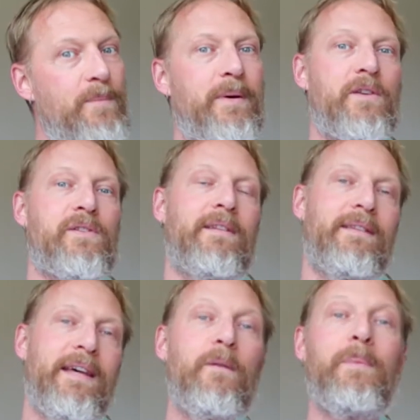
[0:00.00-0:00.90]
but there's a
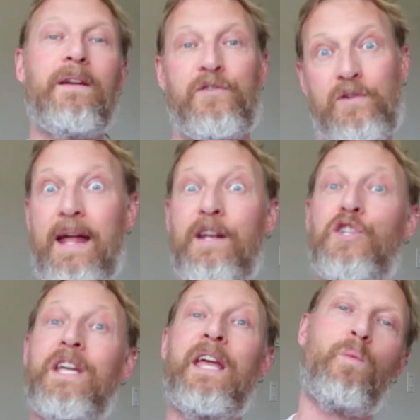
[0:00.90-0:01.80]
little bit of
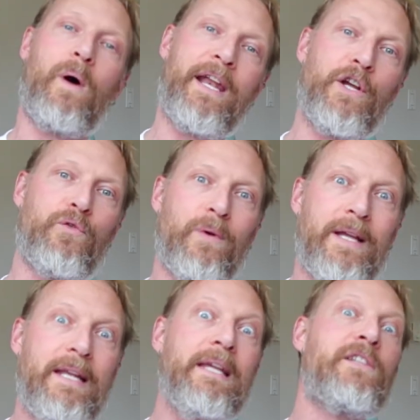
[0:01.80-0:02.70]
strategy in what
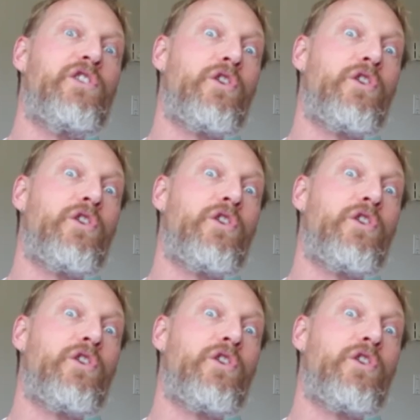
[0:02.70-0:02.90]
ingredients